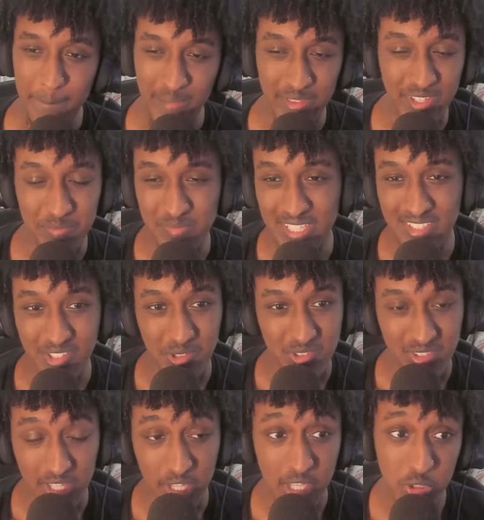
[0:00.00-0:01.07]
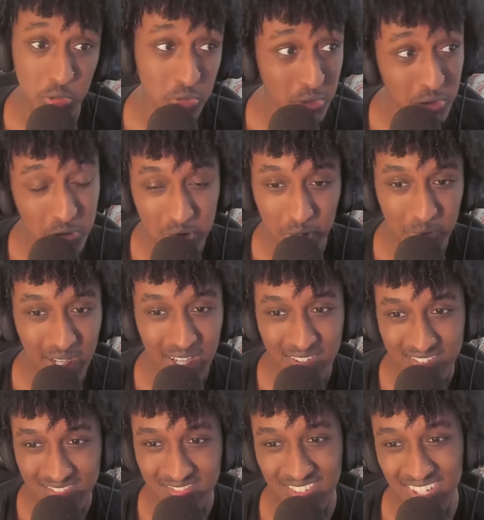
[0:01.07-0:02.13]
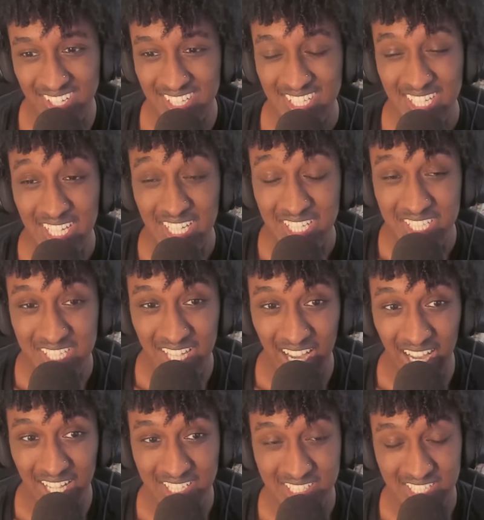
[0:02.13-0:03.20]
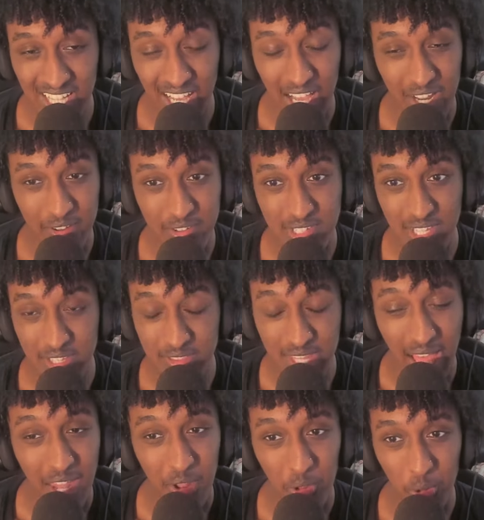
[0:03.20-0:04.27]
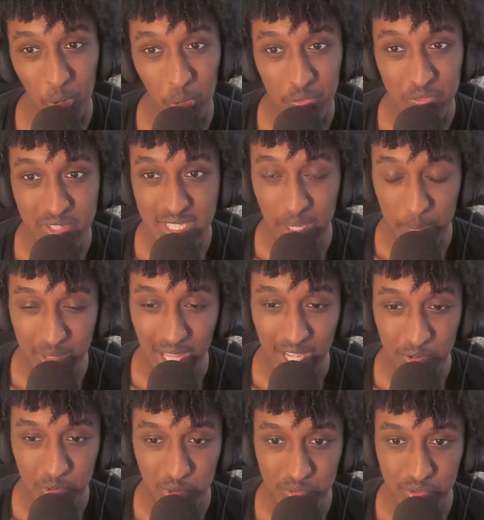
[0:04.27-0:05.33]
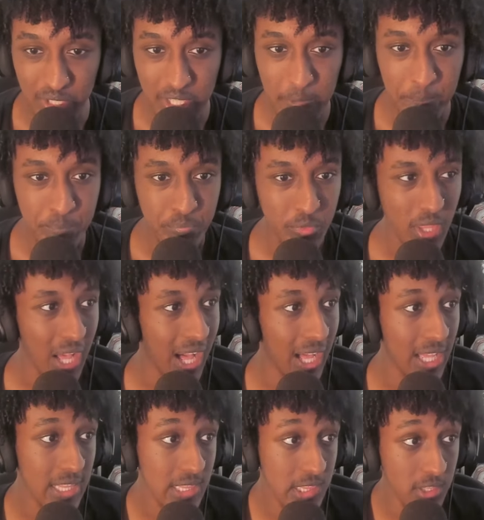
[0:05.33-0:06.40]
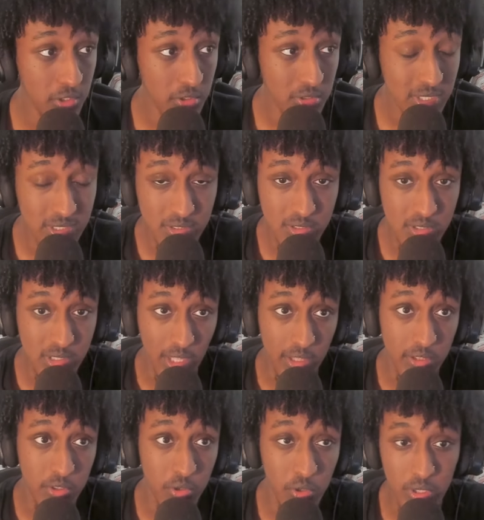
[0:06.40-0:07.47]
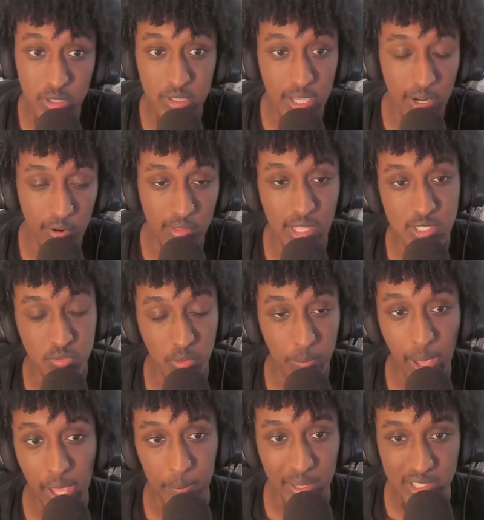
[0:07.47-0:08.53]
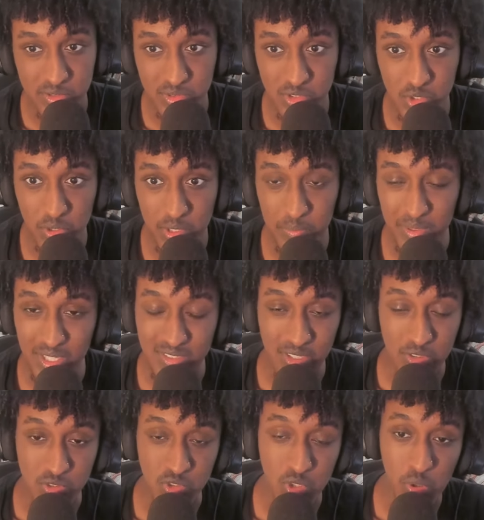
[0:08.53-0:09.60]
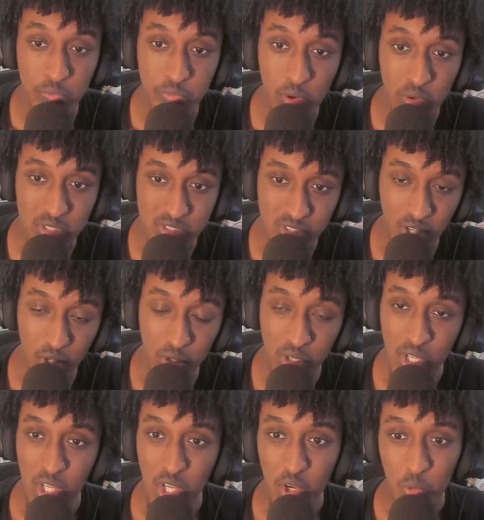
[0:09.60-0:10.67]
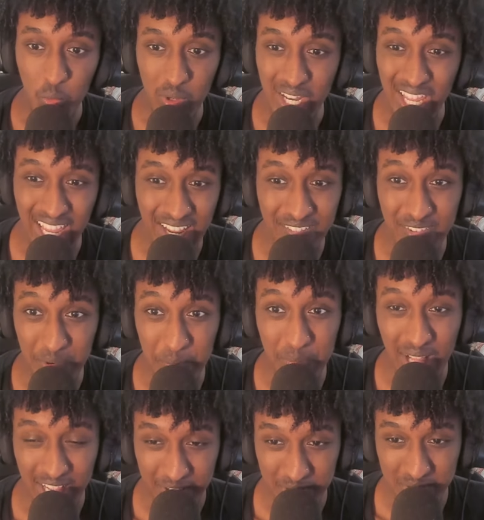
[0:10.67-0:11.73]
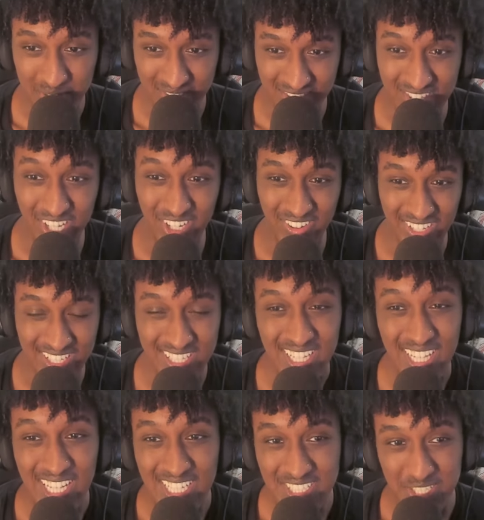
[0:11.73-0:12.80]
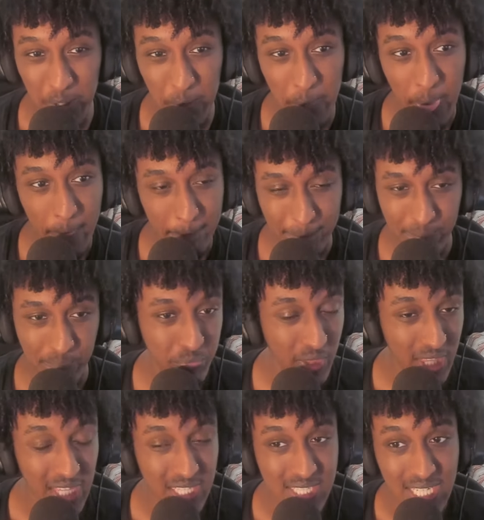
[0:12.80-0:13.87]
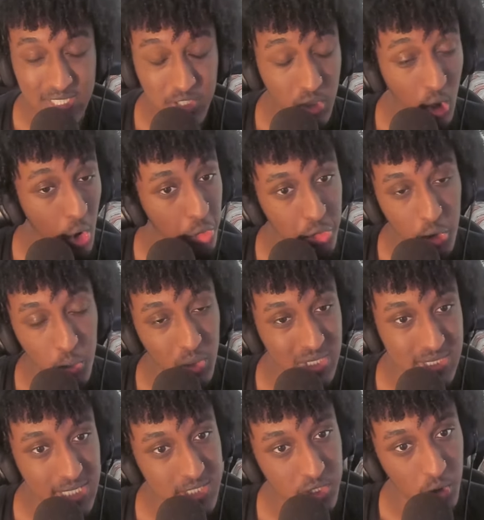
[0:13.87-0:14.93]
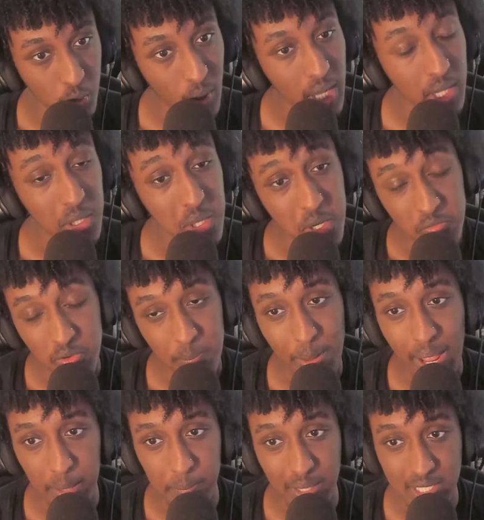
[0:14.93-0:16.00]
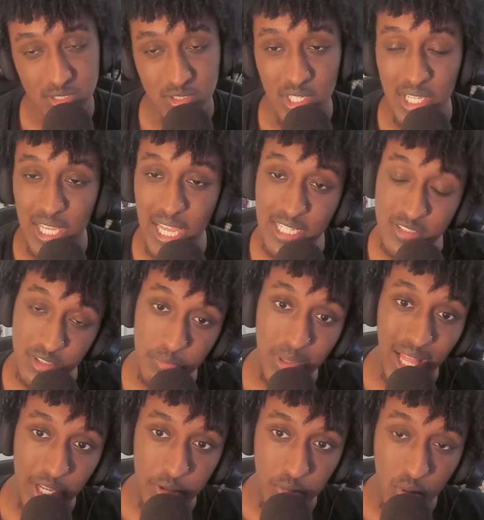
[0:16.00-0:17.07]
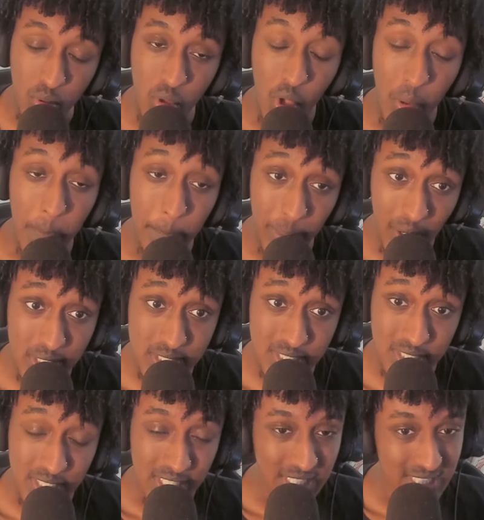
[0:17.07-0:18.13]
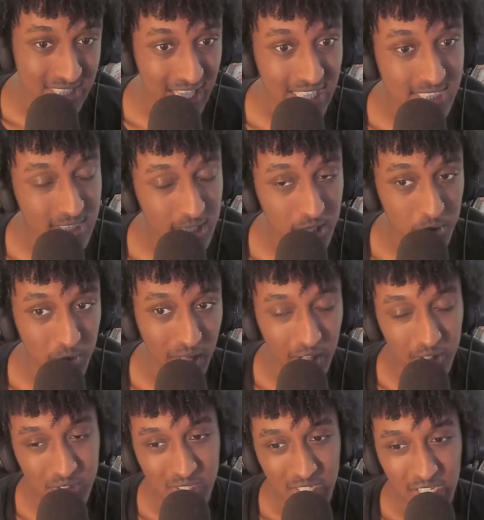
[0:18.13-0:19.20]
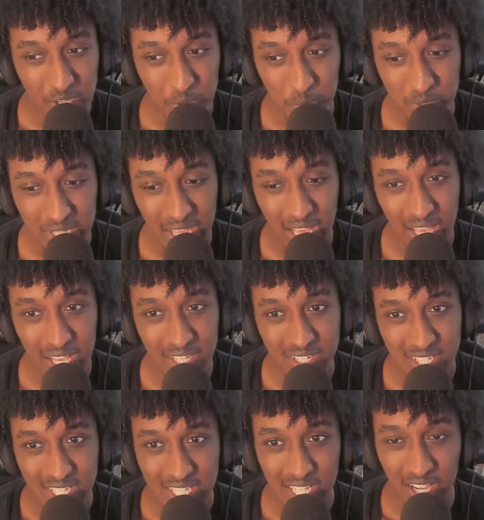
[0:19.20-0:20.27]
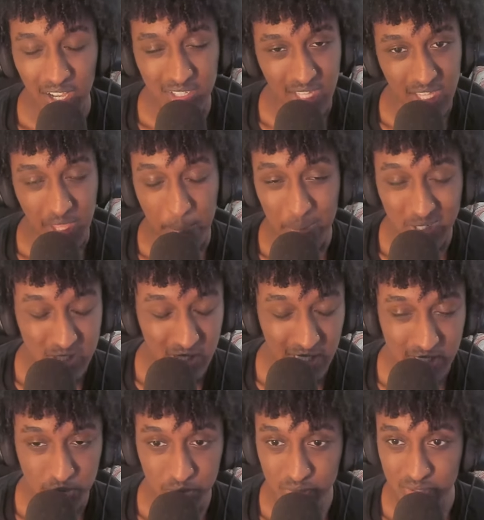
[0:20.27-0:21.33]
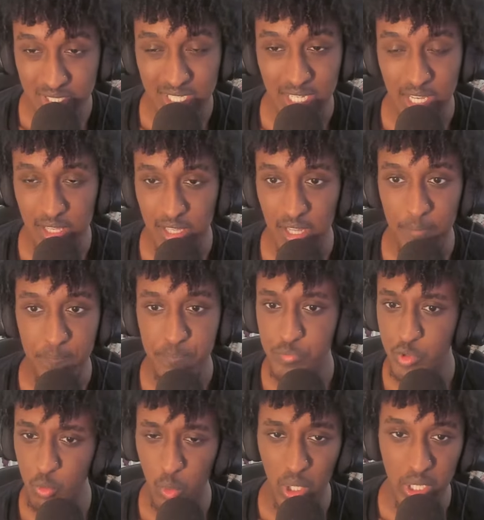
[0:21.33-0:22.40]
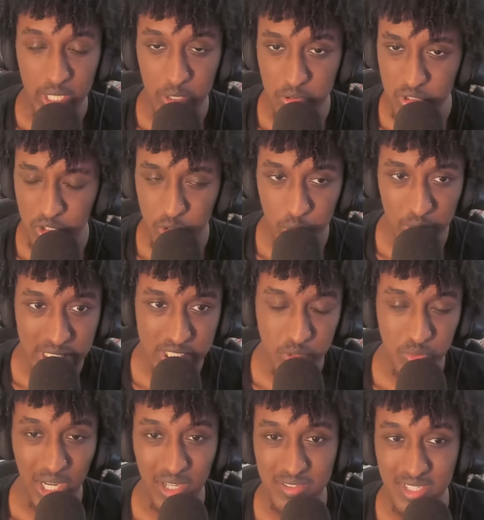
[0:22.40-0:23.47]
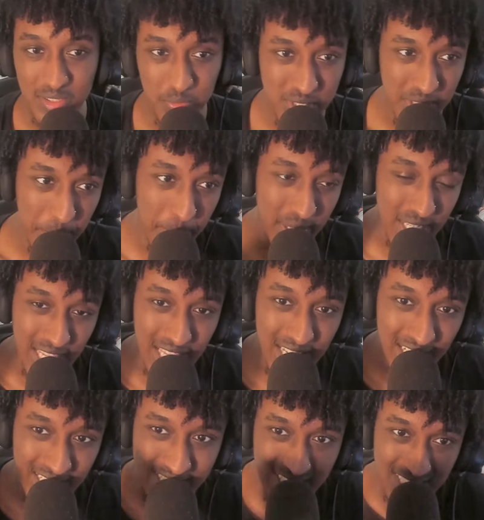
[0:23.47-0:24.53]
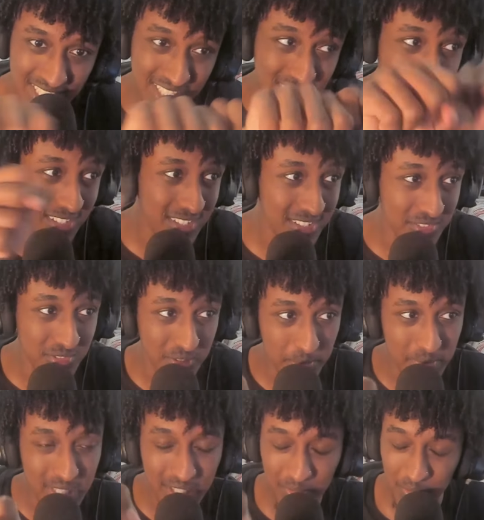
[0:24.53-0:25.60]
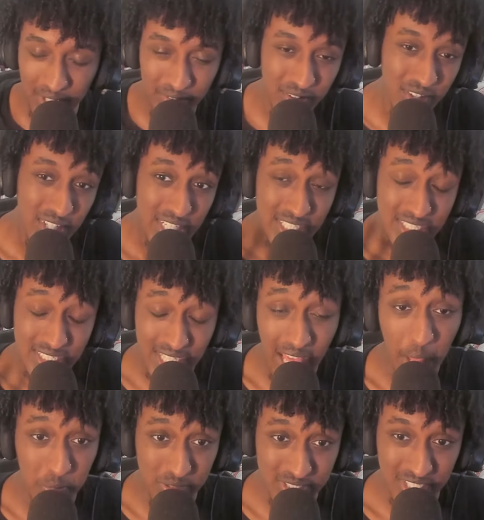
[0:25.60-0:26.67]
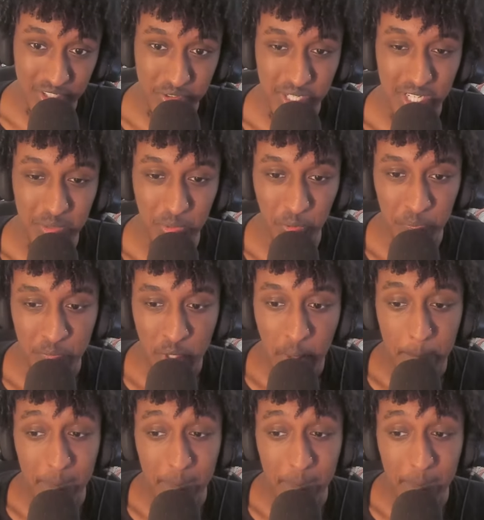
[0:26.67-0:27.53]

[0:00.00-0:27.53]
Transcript: And then Miso was like, hey, dude, the round. But yeah, I like that whole thing that Blackroll did. I literally, like, couldn't care less what Pacmax was doing because I was so focused on whatever Blackroll was doing. So again, that took all the attention away from Pacmax and to Blackroll. But that second round, we had, like, a personalized routine, and then what? It was a crazy round with the banana, and then he, like, it was a meat, whatever. That was incredible.